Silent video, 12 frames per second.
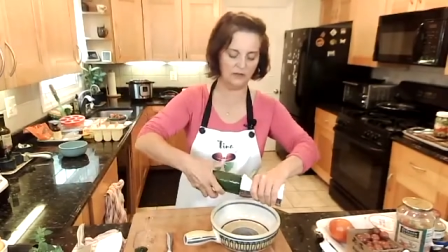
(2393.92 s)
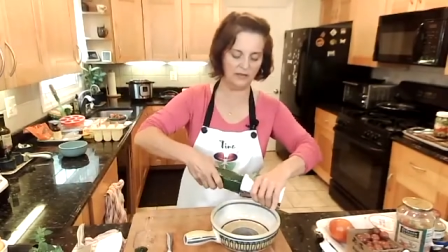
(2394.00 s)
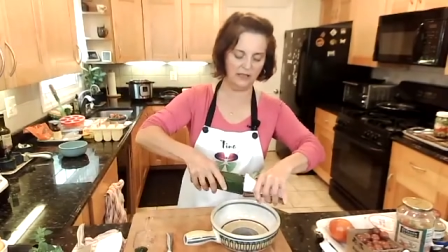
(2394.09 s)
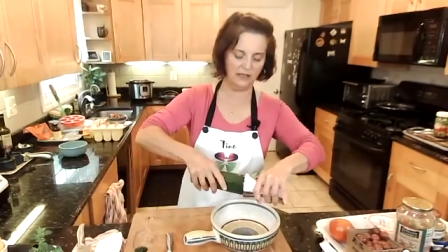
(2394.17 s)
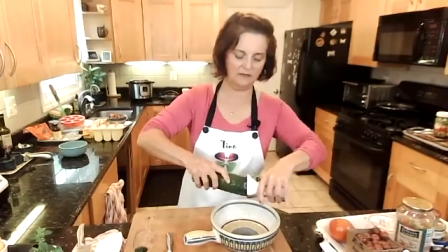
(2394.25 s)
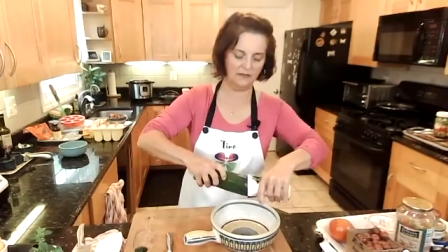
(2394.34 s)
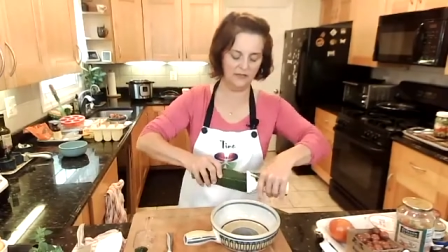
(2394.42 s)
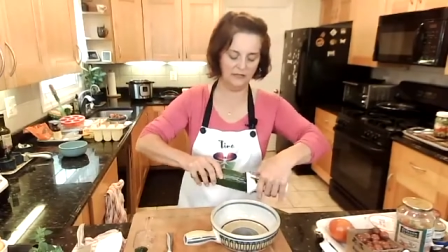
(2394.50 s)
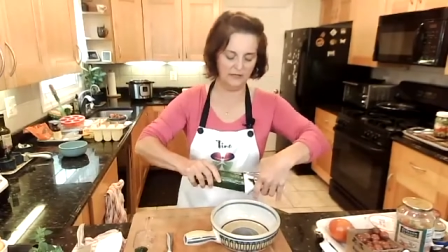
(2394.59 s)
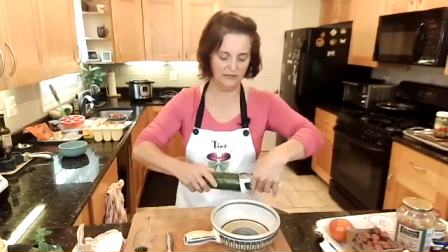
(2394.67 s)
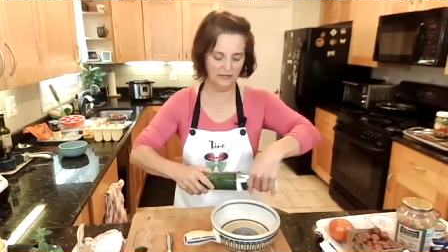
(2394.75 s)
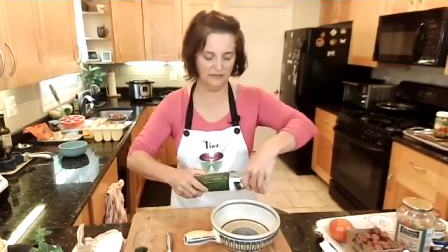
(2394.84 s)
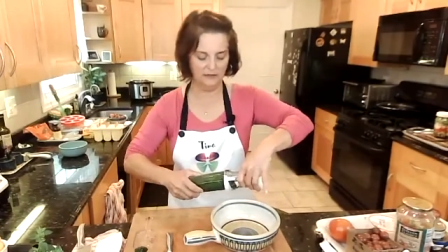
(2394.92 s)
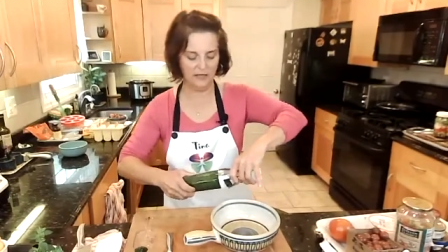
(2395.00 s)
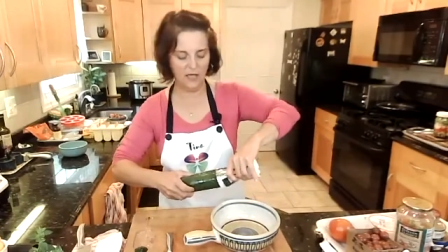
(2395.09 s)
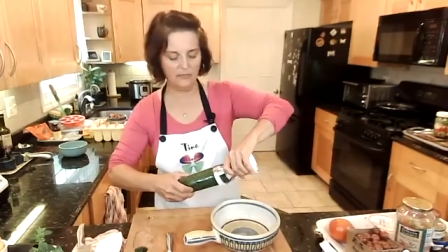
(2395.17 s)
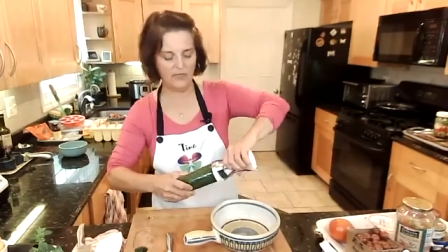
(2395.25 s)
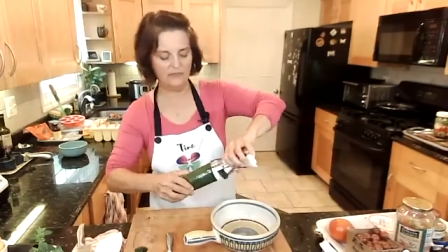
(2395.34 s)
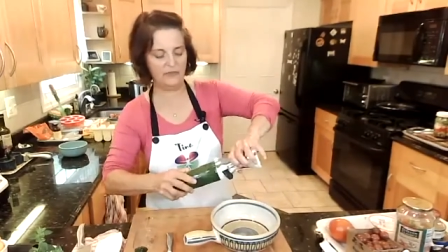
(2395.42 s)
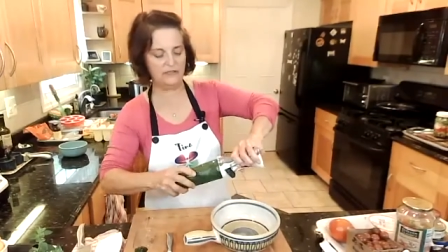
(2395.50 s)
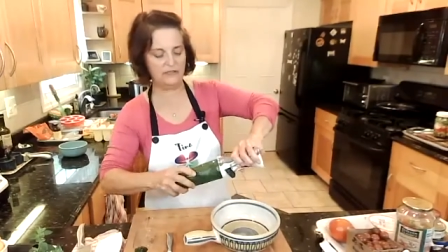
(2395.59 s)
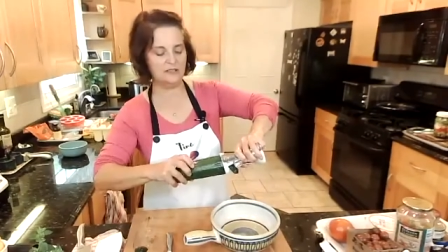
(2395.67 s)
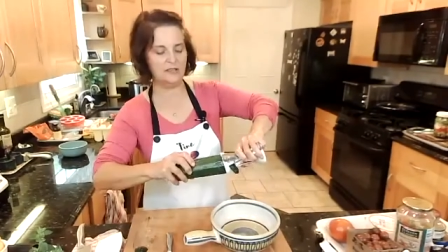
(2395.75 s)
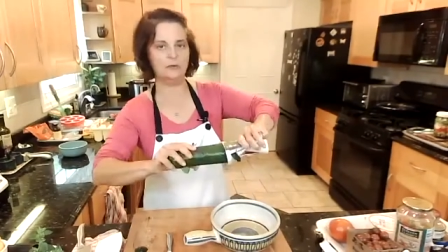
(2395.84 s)
going to have Oh, it
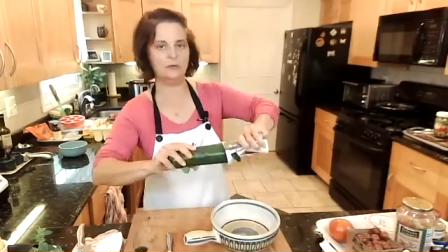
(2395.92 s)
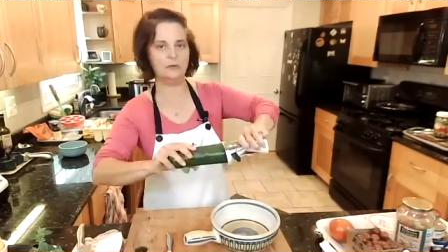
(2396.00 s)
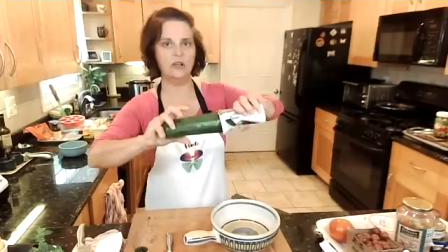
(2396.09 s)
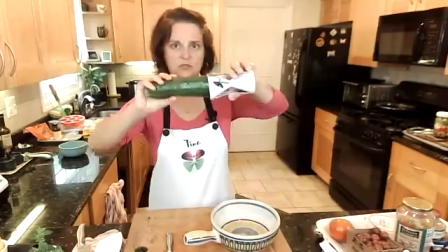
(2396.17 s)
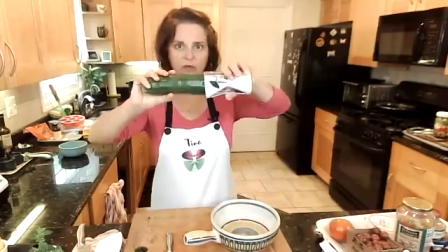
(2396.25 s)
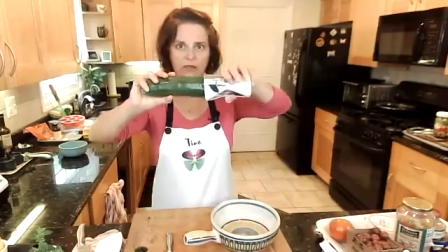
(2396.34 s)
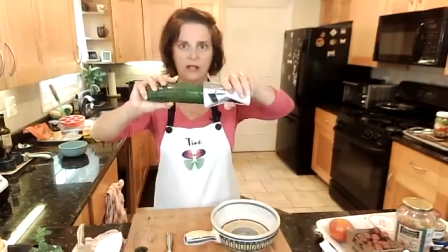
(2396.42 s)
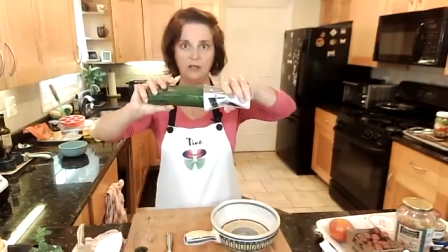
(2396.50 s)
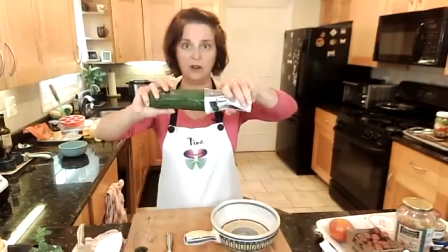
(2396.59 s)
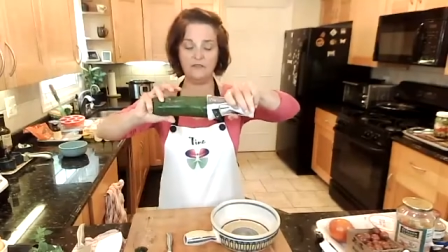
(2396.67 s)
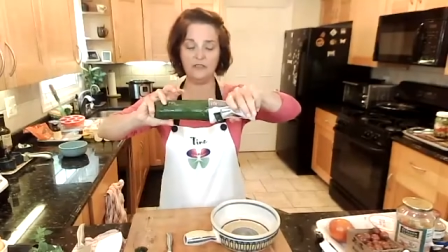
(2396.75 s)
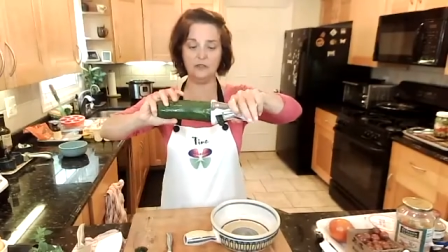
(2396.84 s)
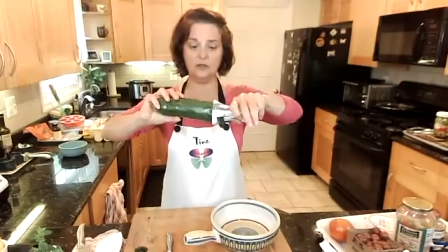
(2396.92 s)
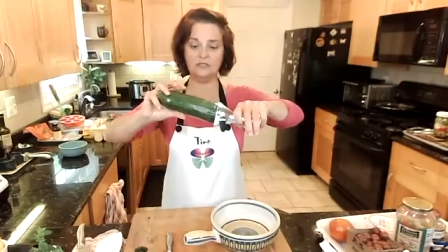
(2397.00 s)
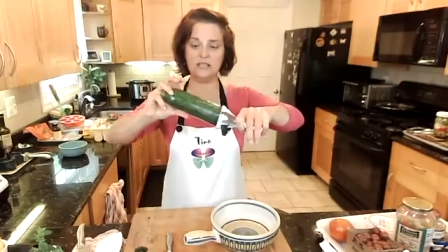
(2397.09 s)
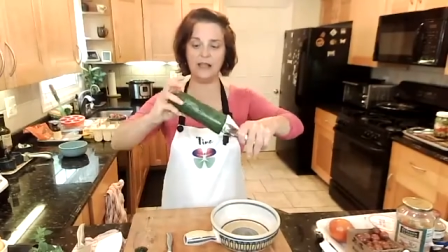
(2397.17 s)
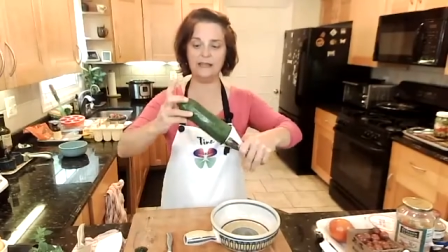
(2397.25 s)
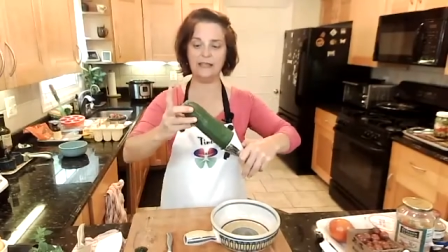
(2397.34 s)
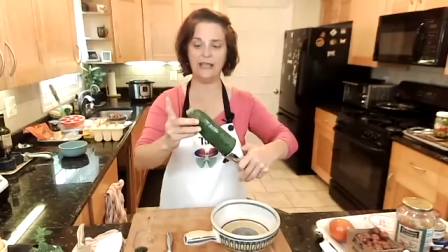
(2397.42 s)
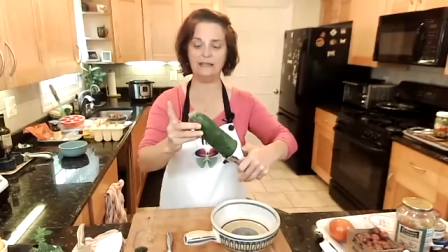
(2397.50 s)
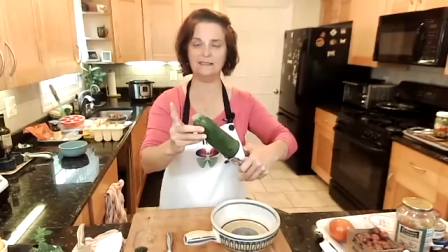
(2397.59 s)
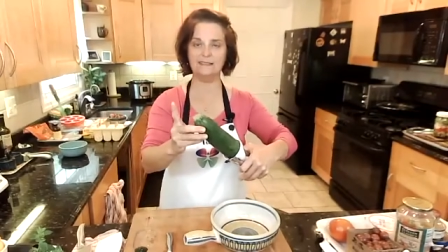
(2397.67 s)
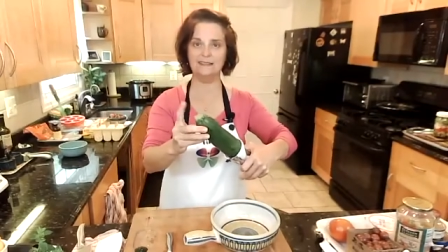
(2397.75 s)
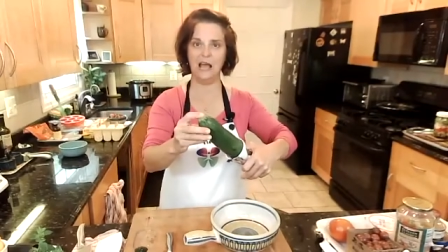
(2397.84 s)
fits. Here we go. So I cut off the little tiny
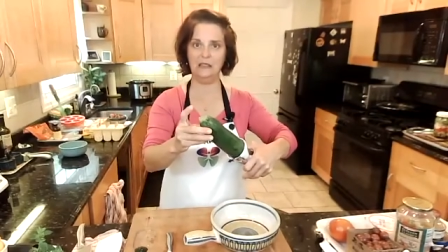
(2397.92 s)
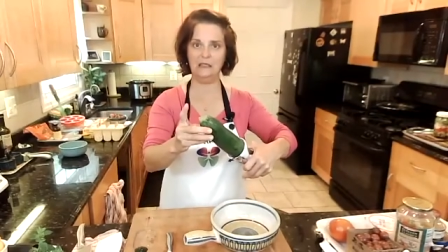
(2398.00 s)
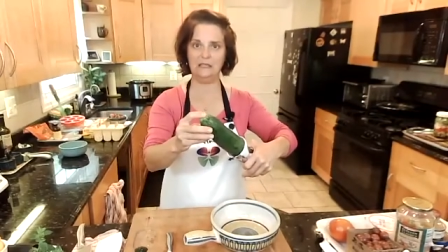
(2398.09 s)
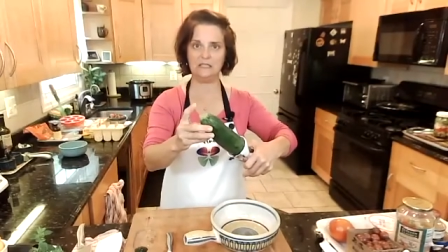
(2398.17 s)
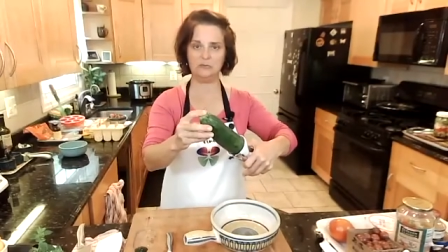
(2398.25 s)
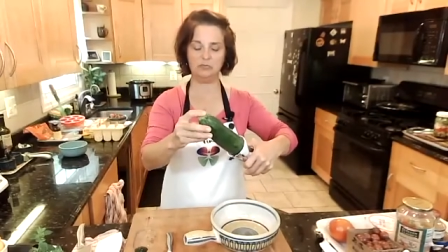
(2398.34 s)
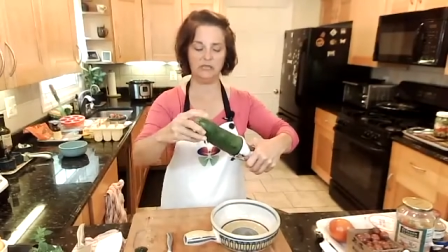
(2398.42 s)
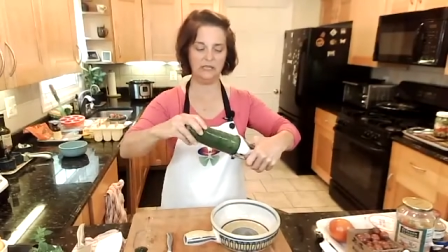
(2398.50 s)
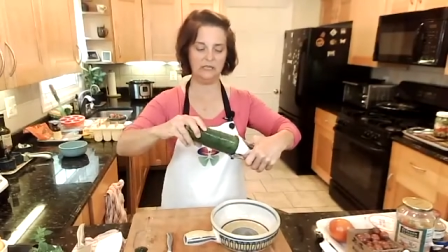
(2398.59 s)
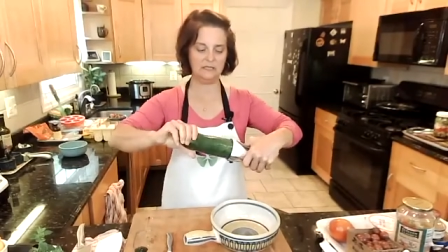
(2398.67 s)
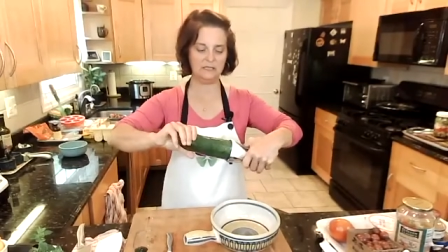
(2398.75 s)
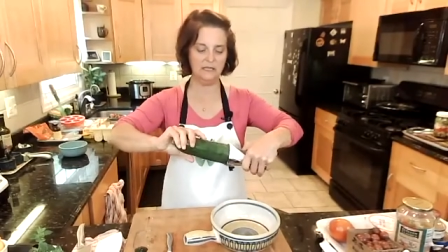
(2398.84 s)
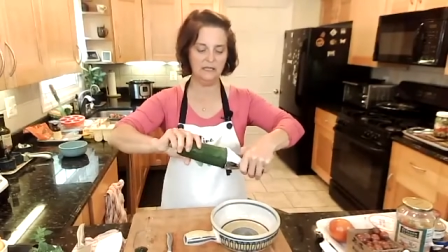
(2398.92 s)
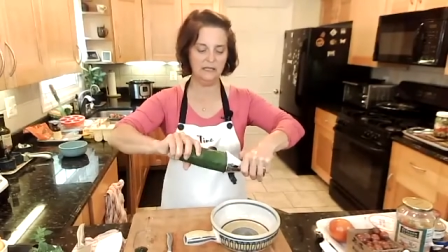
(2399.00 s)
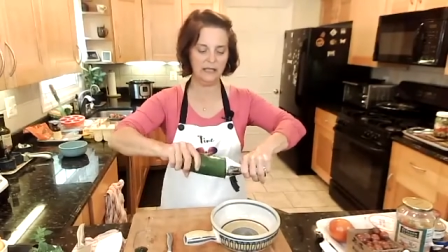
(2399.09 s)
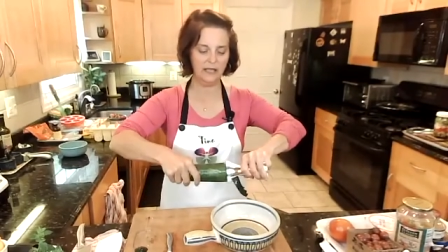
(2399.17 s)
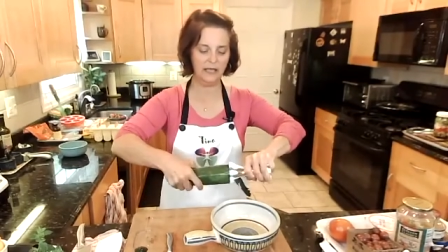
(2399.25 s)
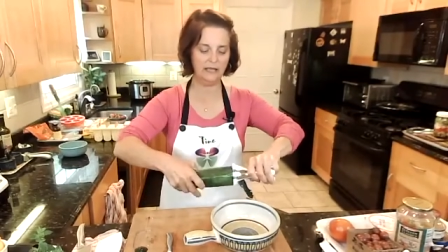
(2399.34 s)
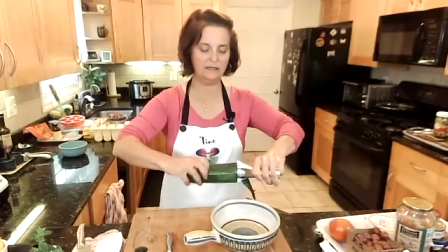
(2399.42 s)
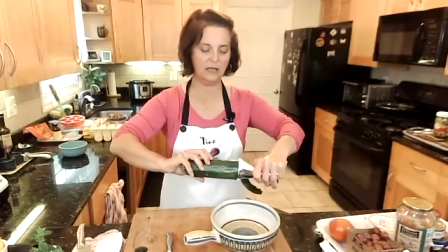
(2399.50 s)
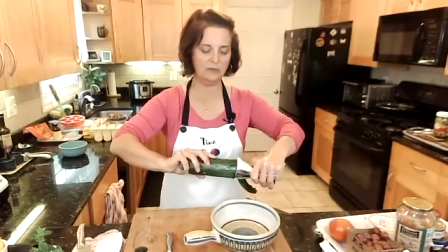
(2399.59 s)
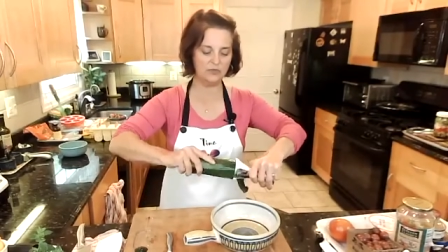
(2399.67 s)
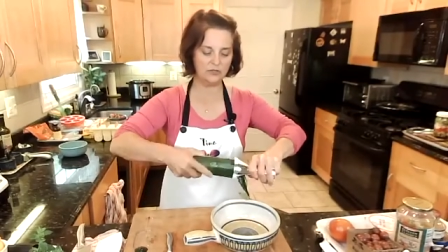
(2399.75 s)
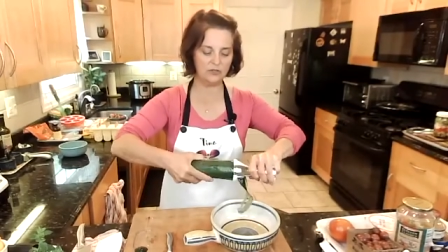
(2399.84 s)
end, not this piece, and
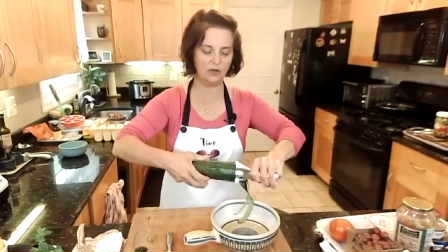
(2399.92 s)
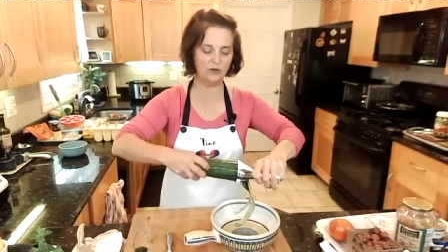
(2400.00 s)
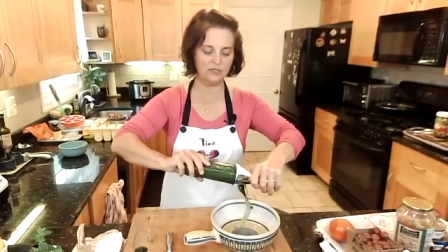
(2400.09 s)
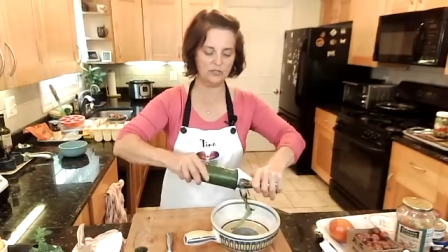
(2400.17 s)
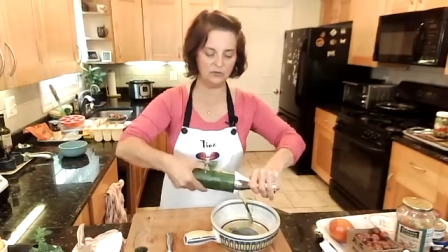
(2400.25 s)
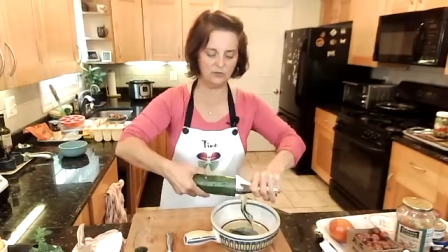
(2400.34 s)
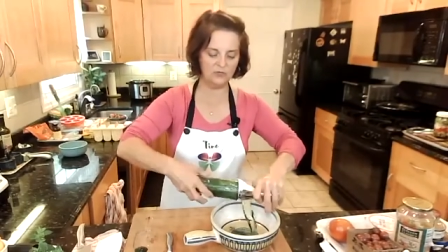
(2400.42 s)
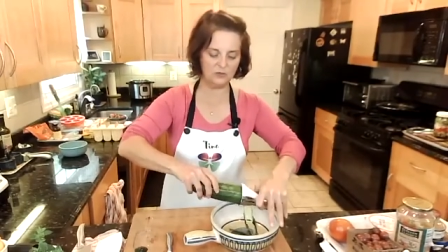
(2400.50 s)
I'm just going to